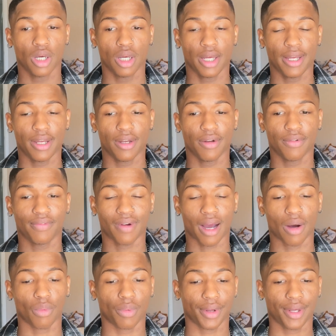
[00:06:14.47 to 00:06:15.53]
if I
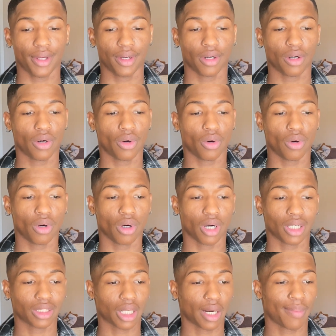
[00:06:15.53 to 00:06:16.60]
will, or I
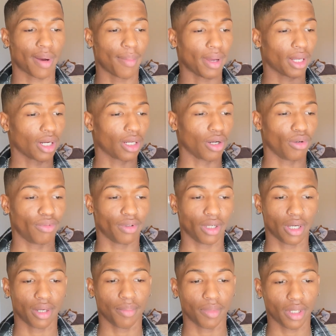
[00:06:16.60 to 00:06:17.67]
thought about making a
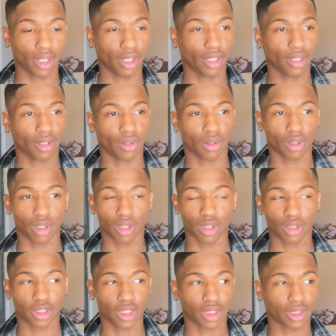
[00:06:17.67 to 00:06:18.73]
GoFundMe, or
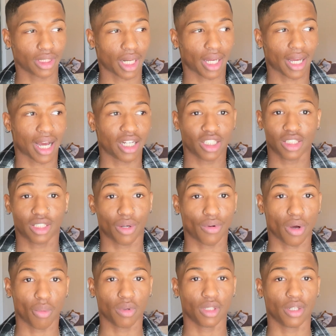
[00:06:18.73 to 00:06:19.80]
just like, I just don't
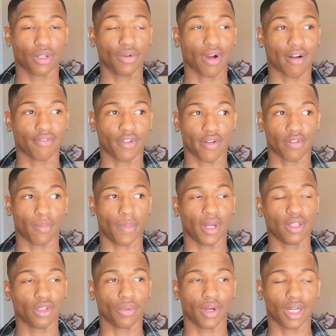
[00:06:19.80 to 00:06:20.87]
know what to do. I've never
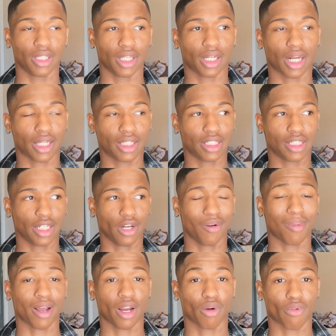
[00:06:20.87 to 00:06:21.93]
been through anything like this, and
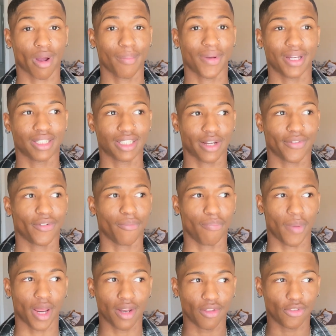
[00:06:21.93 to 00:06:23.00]
nobody around me has ever
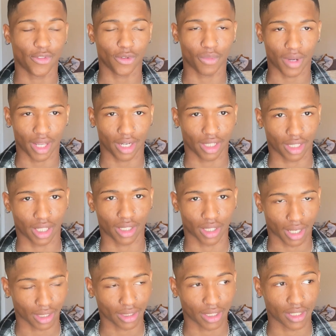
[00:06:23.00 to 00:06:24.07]
been through anything
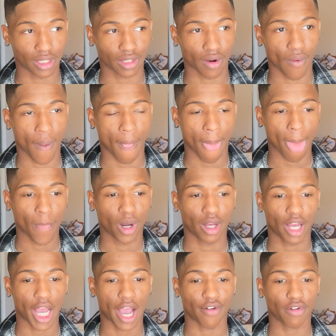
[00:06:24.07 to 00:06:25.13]
like this.
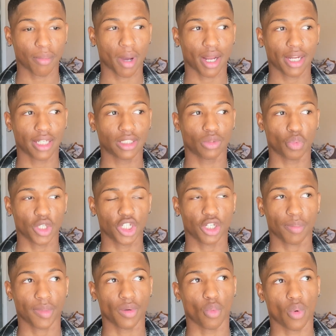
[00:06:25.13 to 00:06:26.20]
Everybody is wishing
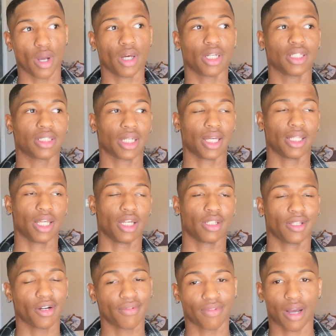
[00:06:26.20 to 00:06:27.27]
me well and saying that
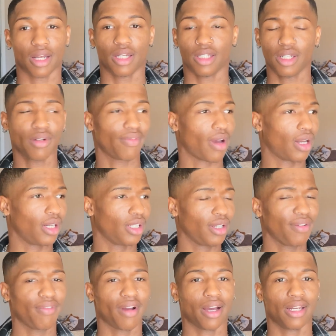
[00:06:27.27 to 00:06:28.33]
they'll find it, they'll find it, they'll
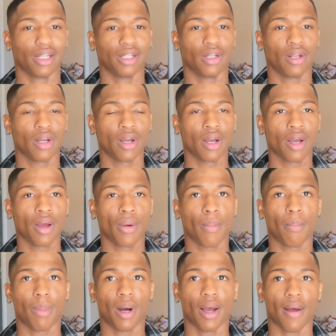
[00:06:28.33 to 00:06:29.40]
find it.
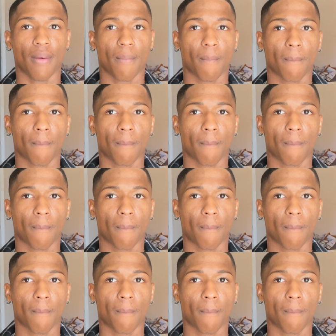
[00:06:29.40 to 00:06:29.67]
But